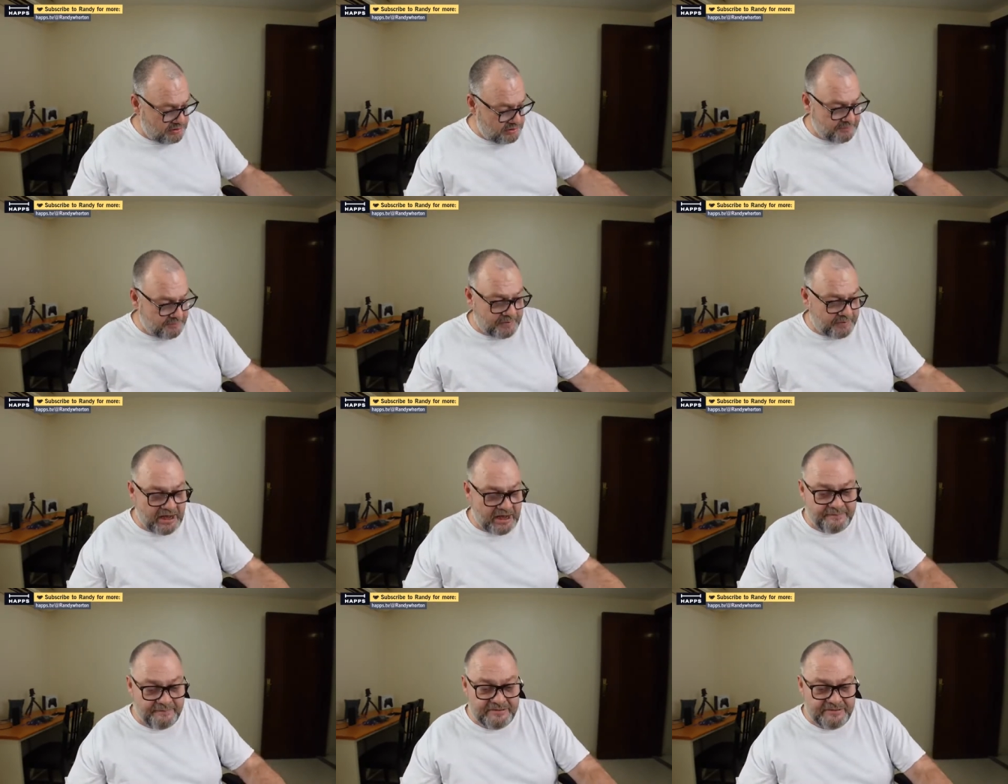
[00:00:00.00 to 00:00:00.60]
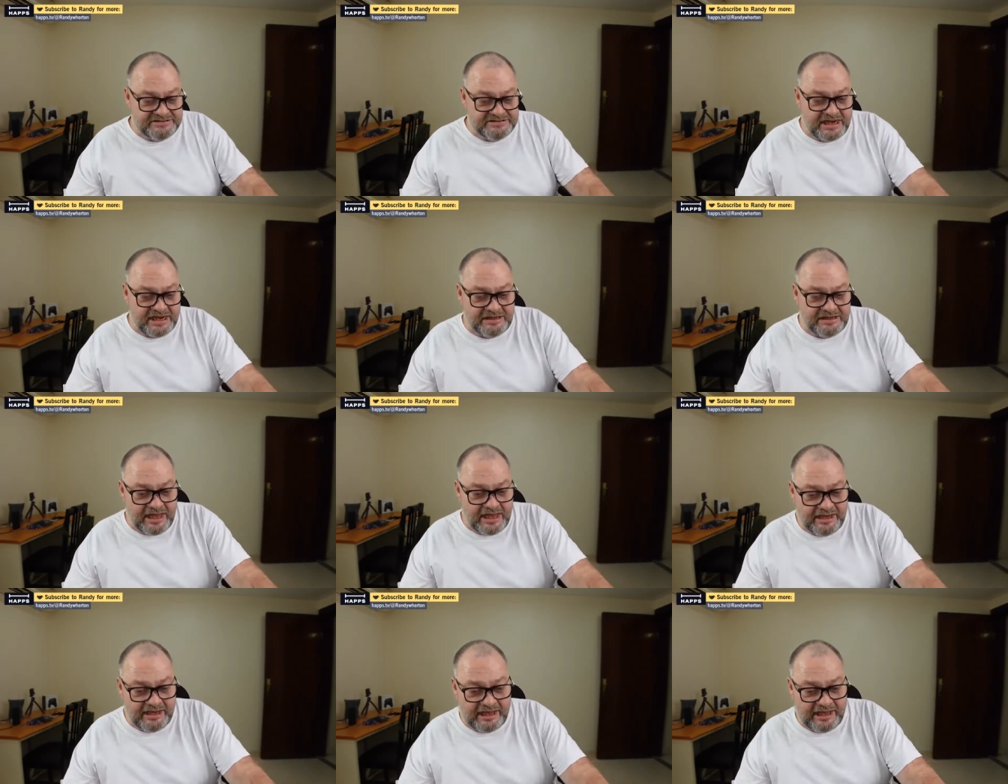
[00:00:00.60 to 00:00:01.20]
The problem is I
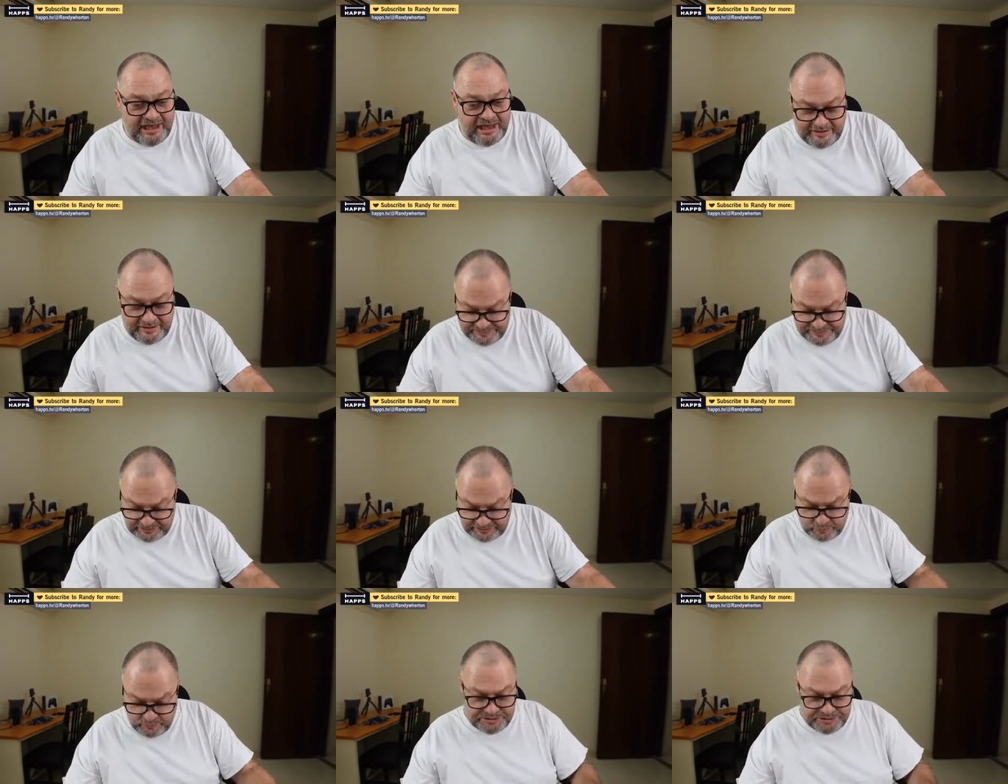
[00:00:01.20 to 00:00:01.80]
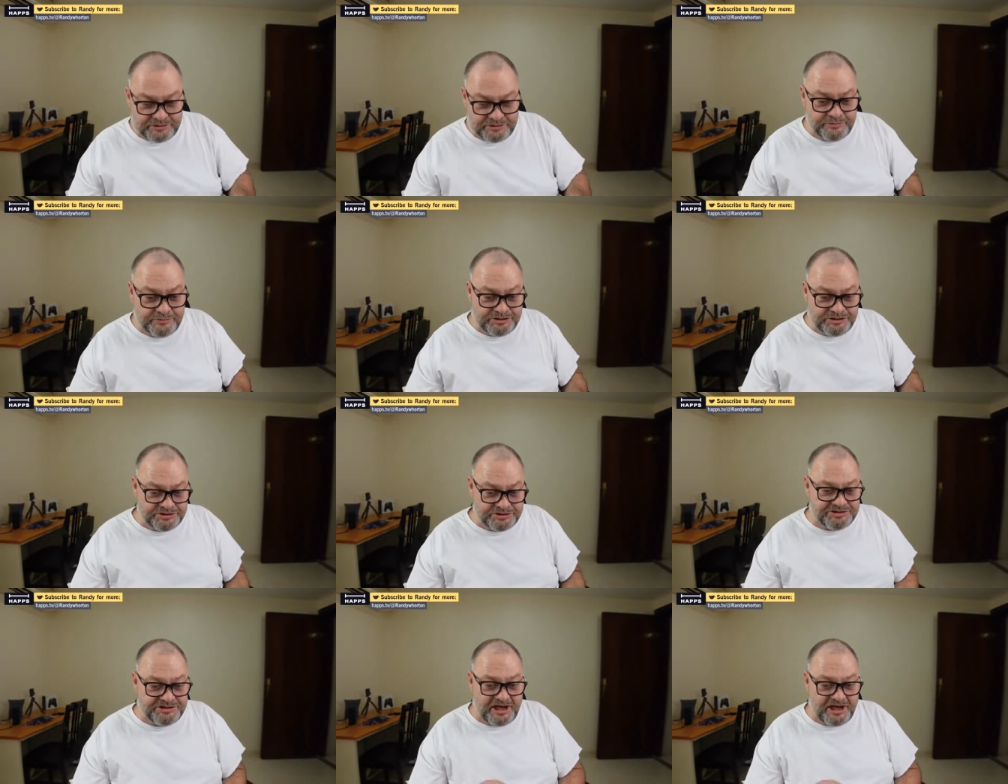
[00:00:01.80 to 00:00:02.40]
like Habs. I wish it would
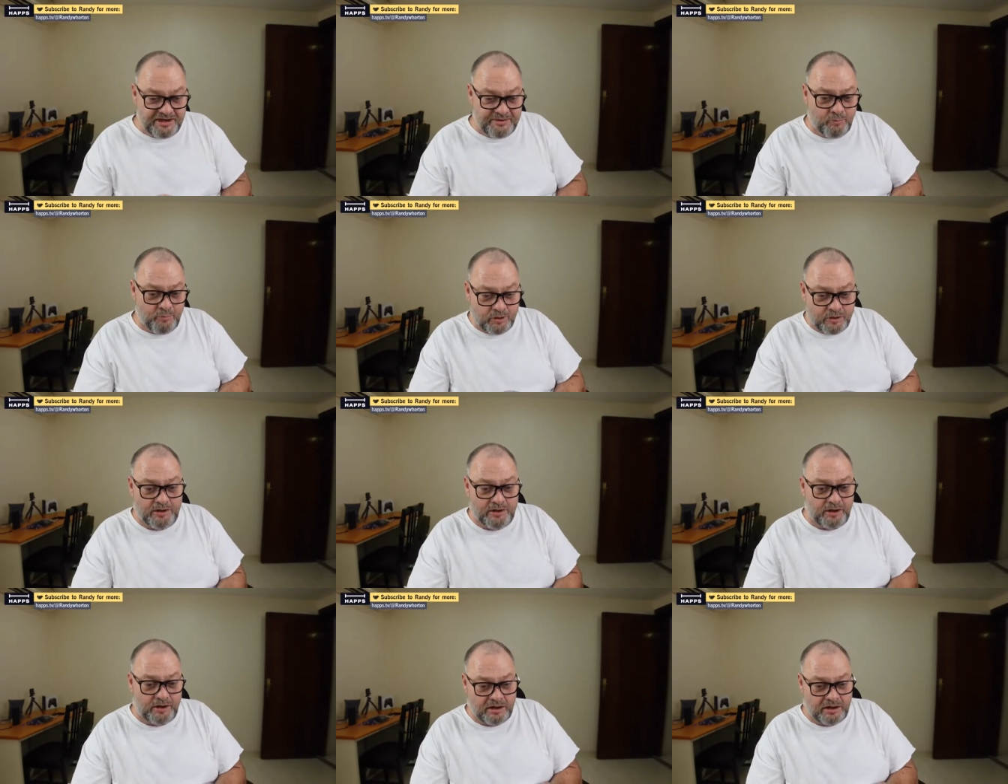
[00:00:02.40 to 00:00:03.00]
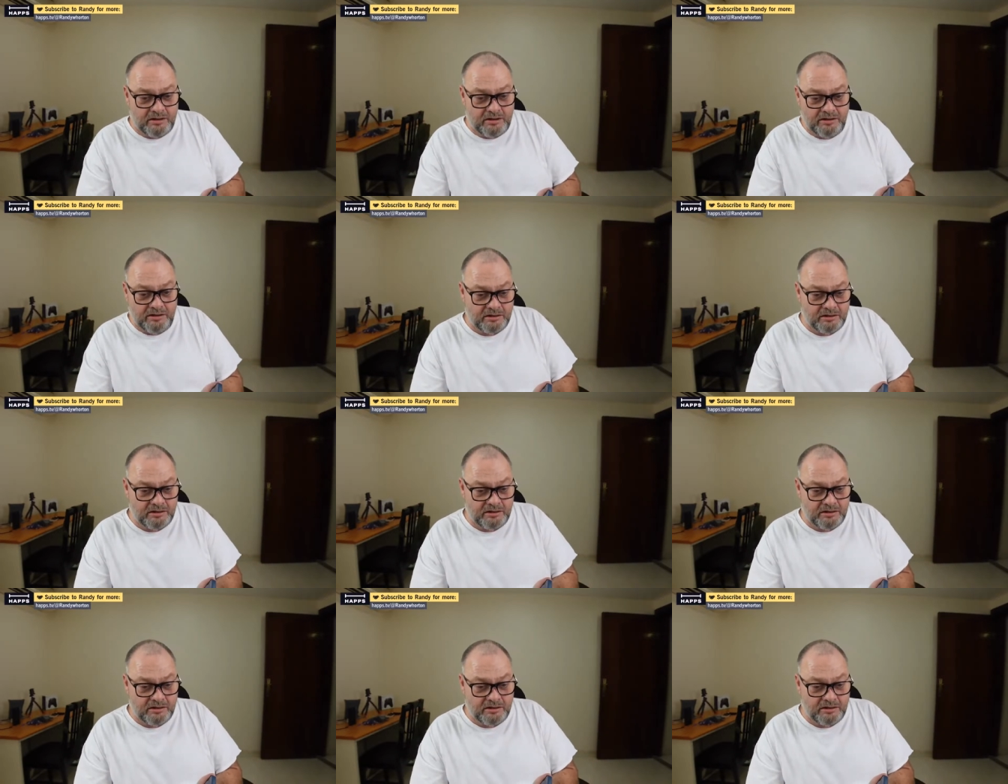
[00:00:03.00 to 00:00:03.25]
just damn work.